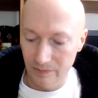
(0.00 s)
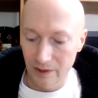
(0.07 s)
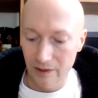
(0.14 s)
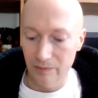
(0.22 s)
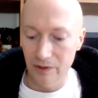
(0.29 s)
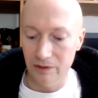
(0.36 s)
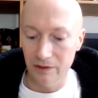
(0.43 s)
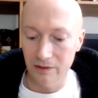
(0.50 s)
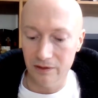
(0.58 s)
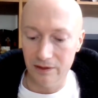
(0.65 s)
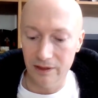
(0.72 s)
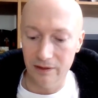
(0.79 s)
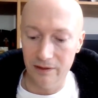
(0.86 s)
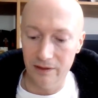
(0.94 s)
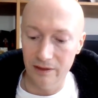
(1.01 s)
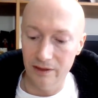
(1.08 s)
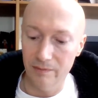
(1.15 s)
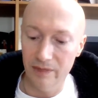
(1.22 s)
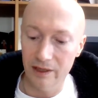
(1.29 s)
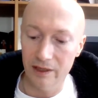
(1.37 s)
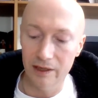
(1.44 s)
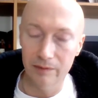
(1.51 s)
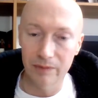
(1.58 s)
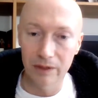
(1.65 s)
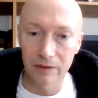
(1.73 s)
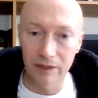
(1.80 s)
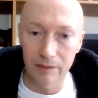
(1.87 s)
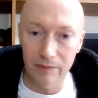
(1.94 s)
Mutants get the Mega
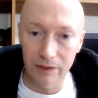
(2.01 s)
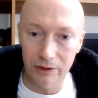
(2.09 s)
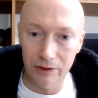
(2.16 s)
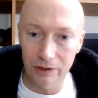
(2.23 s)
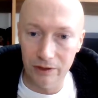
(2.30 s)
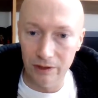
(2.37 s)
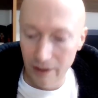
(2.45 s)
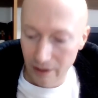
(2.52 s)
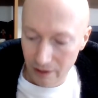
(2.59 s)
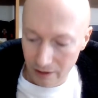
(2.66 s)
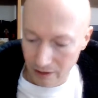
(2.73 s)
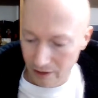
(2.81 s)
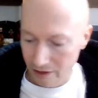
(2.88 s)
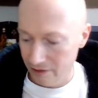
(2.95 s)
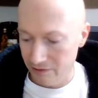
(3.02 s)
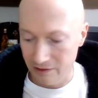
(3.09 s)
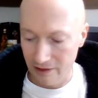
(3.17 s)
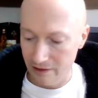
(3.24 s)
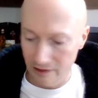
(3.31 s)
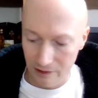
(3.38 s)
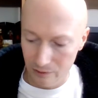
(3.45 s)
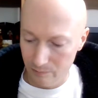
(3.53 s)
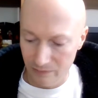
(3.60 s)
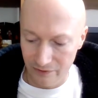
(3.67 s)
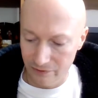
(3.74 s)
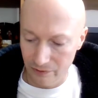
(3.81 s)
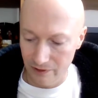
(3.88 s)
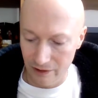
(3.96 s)
Muty Munch. You've seen these
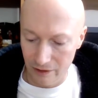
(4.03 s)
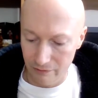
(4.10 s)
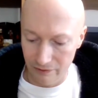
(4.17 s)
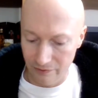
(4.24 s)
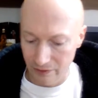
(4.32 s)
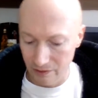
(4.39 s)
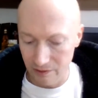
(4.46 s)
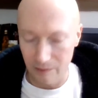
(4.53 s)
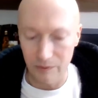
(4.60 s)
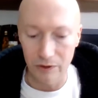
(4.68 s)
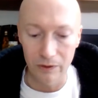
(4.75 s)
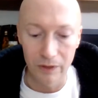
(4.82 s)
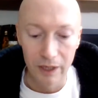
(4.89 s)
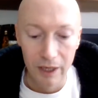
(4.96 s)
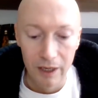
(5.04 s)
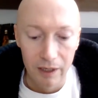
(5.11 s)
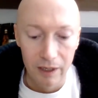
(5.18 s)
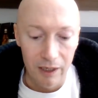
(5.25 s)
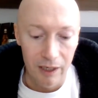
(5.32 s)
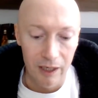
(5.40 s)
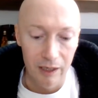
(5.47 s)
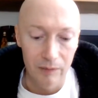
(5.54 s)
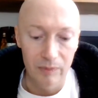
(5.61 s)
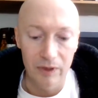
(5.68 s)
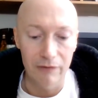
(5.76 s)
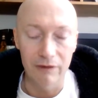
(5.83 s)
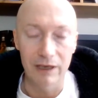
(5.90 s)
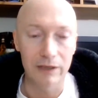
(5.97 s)
before in other reviews, I'm sure, but
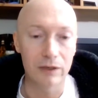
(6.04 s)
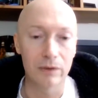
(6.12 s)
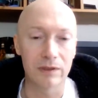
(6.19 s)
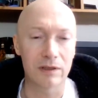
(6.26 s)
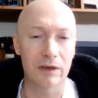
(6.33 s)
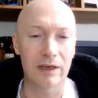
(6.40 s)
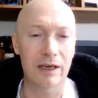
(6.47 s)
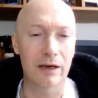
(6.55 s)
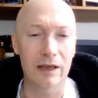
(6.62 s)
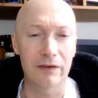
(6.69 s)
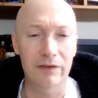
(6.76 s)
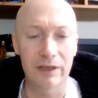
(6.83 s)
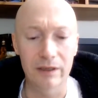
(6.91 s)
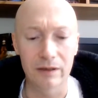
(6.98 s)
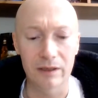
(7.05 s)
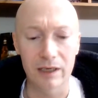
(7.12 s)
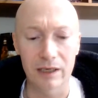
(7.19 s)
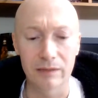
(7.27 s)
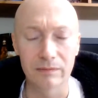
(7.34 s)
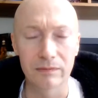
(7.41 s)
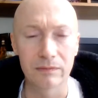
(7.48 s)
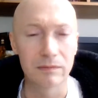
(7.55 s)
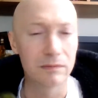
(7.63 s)
they're really cool. It's like out of that video game,